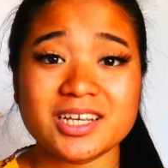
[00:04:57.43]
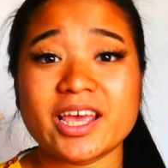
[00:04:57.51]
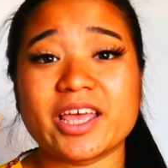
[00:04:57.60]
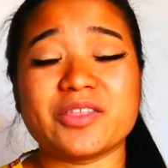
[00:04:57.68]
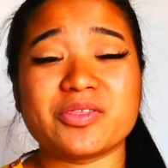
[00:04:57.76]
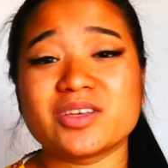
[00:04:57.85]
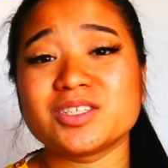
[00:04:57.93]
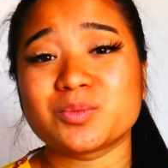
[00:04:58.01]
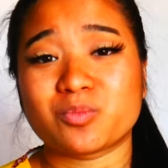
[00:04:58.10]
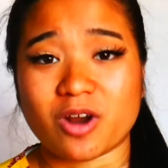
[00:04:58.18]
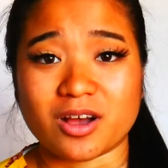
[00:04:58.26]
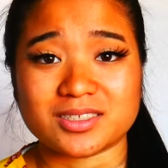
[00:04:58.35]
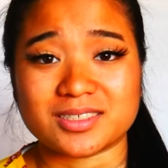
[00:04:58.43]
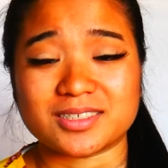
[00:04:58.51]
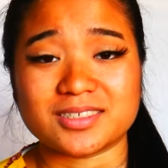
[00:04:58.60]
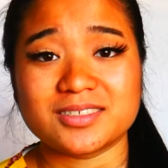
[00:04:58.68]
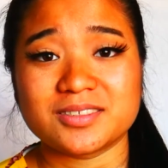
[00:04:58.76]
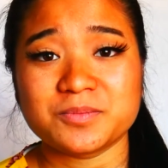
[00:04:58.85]
In this
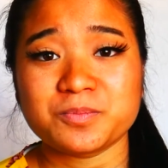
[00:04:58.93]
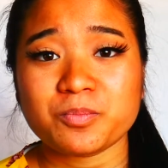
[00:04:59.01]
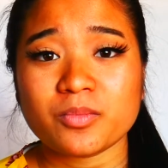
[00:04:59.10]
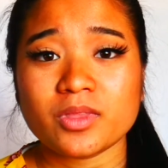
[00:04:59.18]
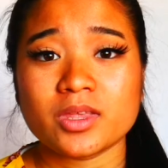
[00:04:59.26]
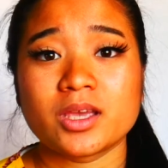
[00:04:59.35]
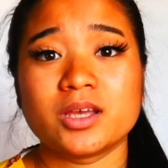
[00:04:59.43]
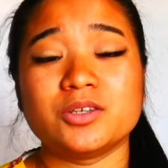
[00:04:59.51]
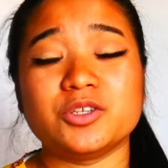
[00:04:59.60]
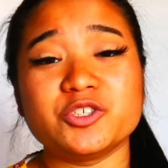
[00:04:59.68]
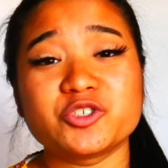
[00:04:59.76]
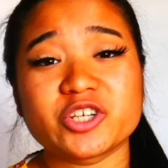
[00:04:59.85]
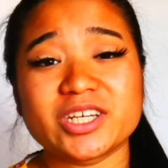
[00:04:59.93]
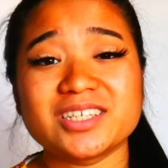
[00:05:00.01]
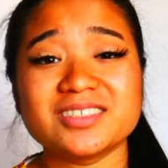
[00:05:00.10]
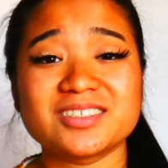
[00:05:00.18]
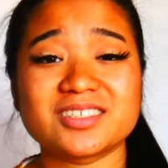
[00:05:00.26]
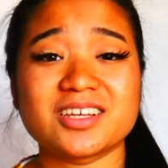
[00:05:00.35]
process,
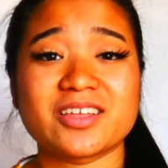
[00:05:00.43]
nutrients